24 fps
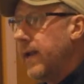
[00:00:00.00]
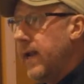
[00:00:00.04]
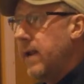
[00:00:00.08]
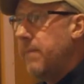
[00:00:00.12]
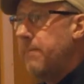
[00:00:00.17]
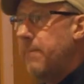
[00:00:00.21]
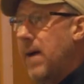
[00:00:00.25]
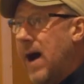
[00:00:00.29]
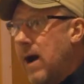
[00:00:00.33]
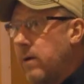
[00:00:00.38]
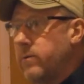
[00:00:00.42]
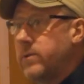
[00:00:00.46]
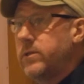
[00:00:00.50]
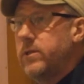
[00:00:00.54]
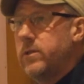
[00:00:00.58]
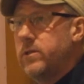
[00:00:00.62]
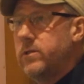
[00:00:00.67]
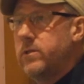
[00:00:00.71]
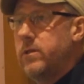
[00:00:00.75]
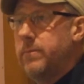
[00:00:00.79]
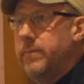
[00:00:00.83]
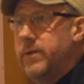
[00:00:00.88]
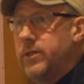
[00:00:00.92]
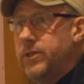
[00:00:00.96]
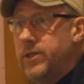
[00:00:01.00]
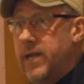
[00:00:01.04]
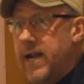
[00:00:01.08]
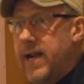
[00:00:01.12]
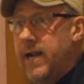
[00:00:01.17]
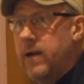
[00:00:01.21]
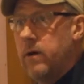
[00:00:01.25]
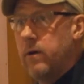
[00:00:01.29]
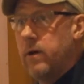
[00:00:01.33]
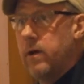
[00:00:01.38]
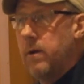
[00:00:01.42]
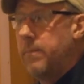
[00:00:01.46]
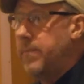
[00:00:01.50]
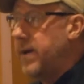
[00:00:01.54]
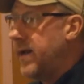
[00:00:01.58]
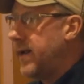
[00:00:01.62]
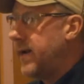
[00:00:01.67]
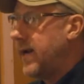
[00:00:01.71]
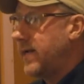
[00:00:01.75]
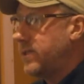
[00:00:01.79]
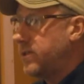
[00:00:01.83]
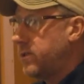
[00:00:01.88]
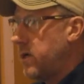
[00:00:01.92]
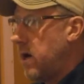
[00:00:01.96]
it bounces the machine a little
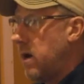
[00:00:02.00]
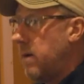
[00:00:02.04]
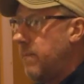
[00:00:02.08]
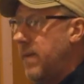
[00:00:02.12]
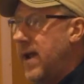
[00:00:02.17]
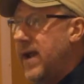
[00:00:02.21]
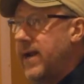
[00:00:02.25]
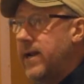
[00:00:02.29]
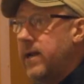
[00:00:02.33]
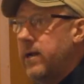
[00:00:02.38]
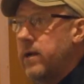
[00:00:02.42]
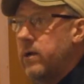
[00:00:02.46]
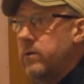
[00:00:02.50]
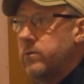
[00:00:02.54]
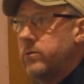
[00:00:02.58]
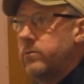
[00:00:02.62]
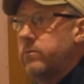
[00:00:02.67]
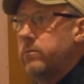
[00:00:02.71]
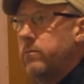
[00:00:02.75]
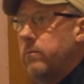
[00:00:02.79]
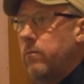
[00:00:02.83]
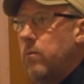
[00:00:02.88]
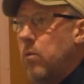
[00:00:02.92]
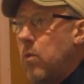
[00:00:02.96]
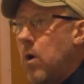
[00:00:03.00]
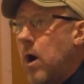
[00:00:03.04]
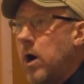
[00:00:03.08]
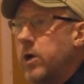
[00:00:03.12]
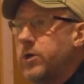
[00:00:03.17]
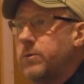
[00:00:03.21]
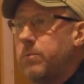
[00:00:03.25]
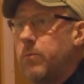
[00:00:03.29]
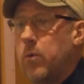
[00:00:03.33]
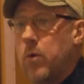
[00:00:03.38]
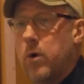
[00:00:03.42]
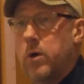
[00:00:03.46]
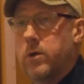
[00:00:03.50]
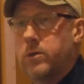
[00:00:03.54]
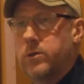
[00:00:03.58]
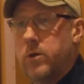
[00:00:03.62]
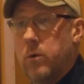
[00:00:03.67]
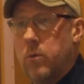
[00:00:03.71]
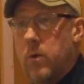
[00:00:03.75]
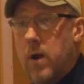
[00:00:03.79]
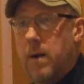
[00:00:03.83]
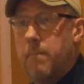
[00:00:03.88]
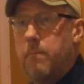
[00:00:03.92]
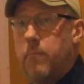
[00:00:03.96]
bit and I start making those
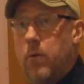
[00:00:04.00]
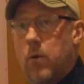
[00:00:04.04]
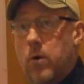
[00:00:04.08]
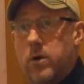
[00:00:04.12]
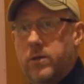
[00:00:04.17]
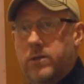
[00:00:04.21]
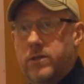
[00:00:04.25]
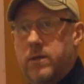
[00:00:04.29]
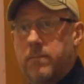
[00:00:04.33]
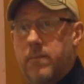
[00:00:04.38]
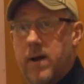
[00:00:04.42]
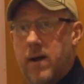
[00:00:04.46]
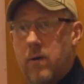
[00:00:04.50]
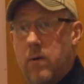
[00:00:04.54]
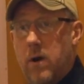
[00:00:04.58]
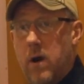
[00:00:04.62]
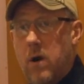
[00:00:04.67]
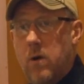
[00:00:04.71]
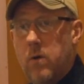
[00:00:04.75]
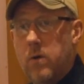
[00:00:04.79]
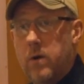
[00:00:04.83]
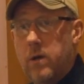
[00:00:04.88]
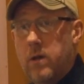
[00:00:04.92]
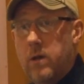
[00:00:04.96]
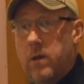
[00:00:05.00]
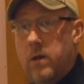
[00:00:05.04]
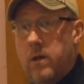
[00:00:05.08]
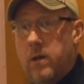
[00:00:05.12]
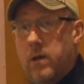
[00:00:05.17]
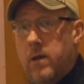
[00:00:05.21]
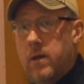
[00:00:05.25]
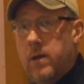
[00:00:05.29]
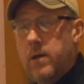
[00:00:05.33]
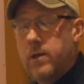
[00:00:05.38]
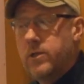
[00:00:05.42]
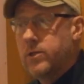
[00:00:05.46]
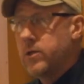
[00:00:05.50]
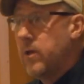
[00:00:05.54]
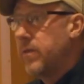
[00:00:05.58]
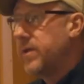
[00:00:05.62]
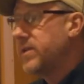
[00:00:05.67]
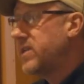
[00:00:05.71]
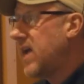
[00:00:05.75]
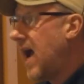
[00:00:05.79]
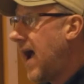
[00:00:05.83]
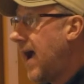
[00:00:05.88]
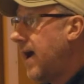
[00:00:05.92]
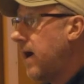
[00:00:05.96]
washboards or rub boards in my road.
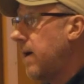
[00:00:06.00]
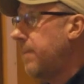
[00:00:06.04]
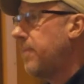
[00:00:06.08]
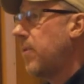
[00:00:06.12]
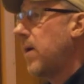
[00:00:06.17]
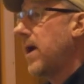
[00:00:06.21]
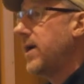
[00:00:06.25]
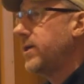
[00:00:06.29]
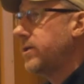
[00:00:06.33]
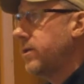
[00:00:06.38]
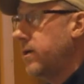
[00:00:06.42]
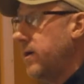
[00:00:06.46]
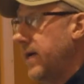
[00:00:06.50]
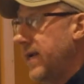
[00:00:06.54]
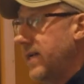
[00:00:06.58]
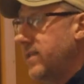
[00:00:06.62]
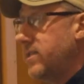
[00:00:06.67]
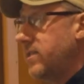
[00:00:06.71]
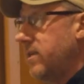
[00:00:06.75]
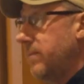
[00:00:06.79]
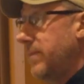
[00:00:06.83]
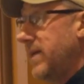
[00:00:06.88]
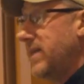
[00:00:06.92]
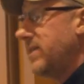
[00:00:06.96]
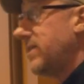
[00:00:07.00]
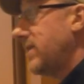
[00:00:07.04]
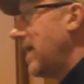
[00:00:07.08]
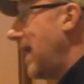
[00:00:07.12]
So the tire pressure needs to be